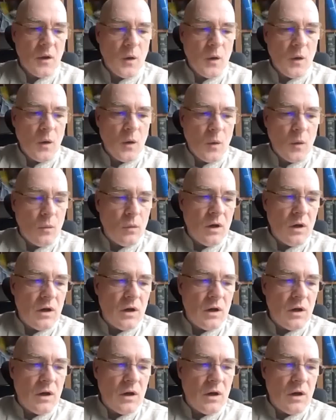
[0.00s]
Well,
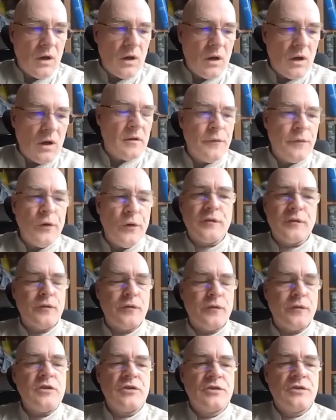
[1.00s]
first of
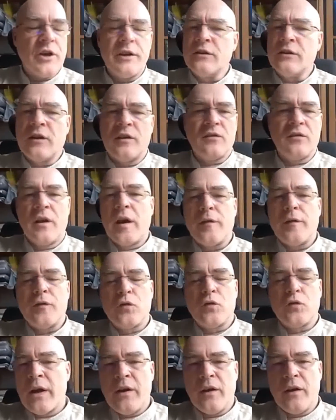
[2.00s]
all, China doesn't have
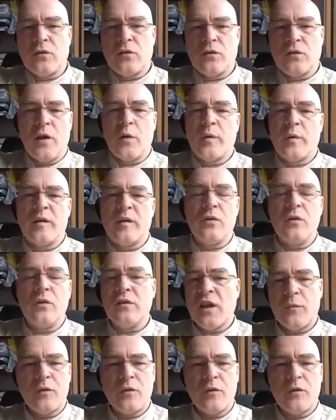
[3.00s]
to annex Taiwan,
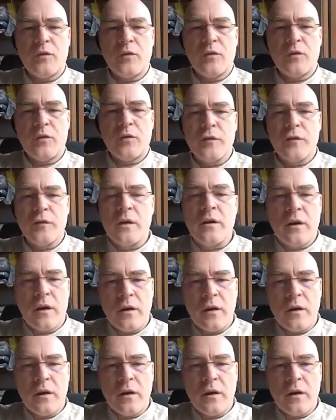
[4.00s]
because Taiwan is part of China